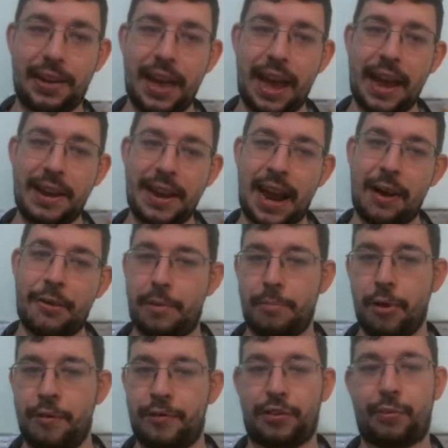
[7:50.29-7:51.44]
yeah, now we're at
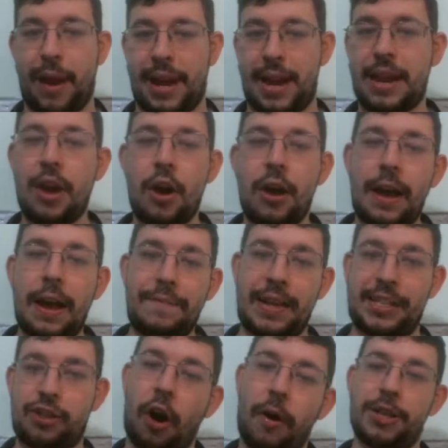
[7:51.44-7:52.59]
move 20 of this
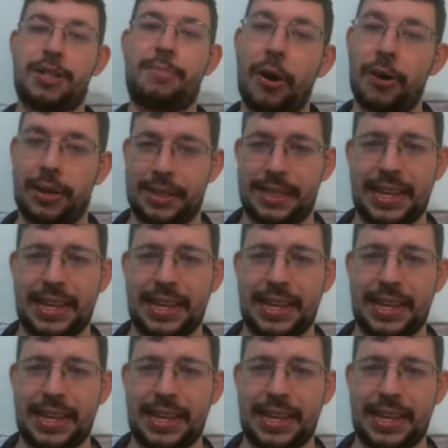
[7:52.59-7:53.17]
correspondence